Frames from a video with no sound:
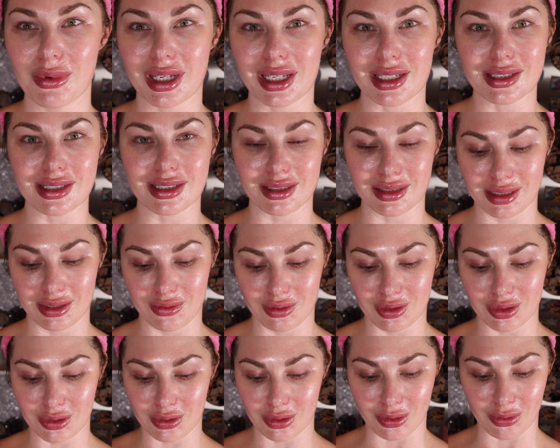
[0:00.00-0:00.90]
We can still
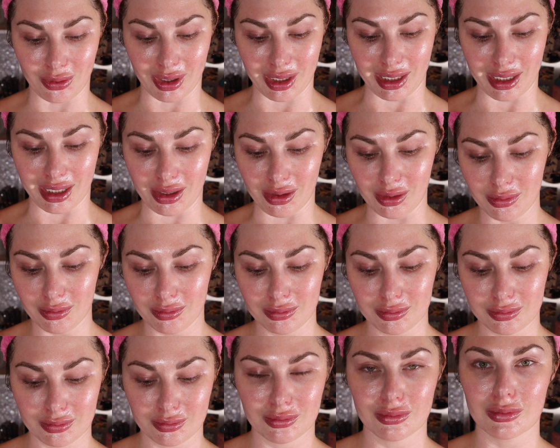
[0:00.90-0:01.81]
even do it right now.
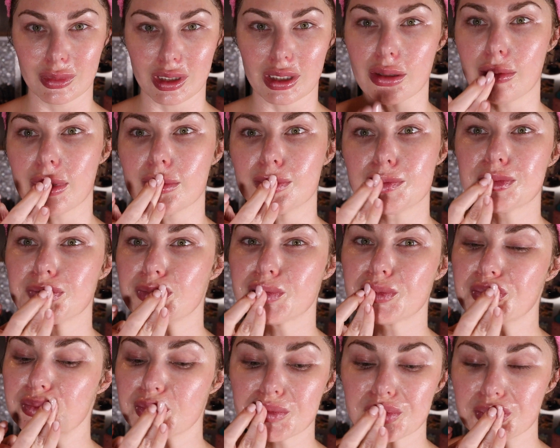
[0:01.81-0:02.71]
And just kind of
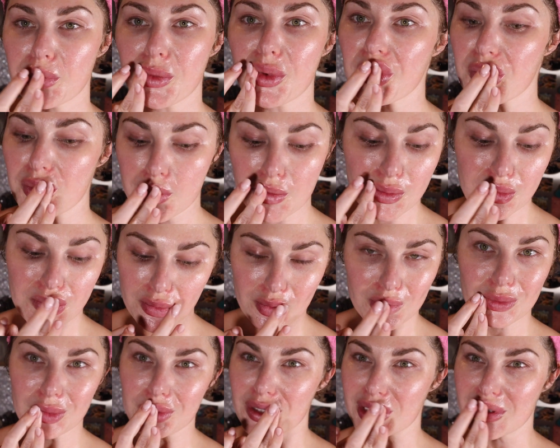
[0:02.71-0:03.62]
scrub through the
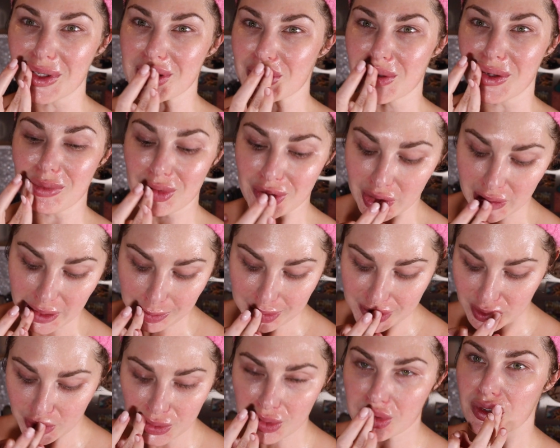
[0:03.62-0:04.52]
lips.
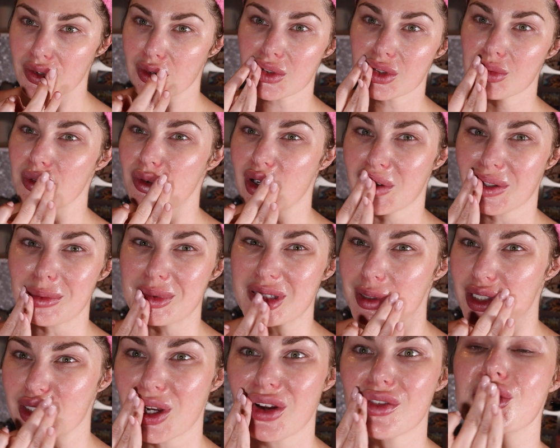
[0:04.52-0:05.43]
We want our lips to
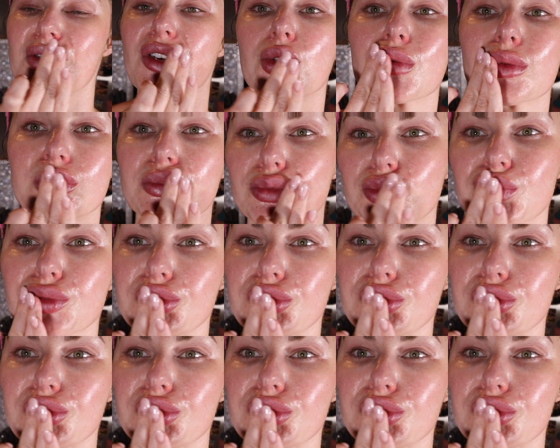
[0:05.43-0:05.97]
be soft.